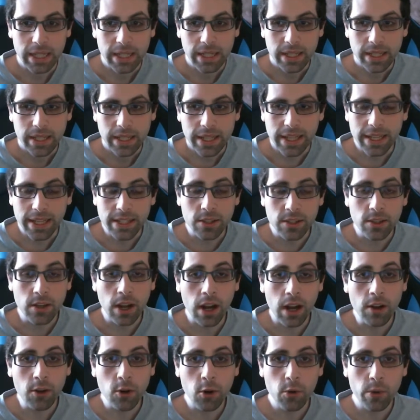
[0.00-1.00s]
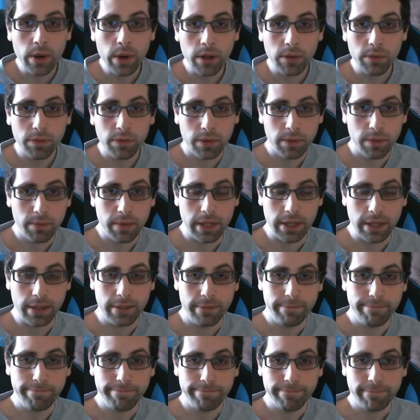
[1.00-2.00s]
It did not go well for me
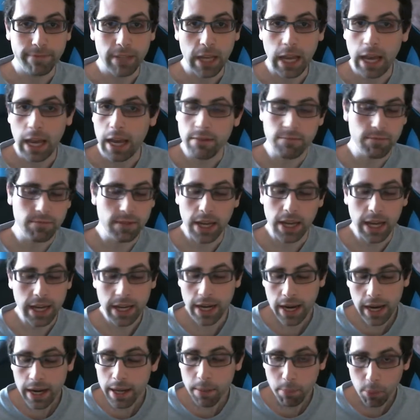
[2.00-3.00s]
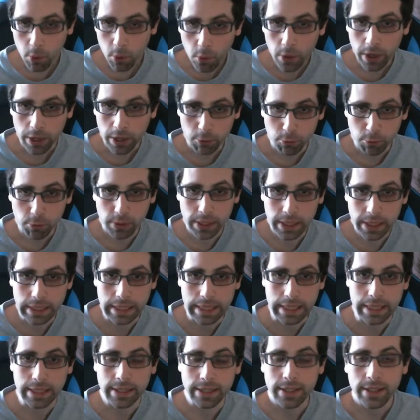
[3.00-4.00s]
at any point,
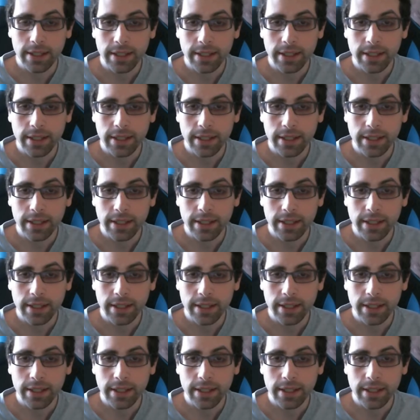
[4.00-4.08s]
really.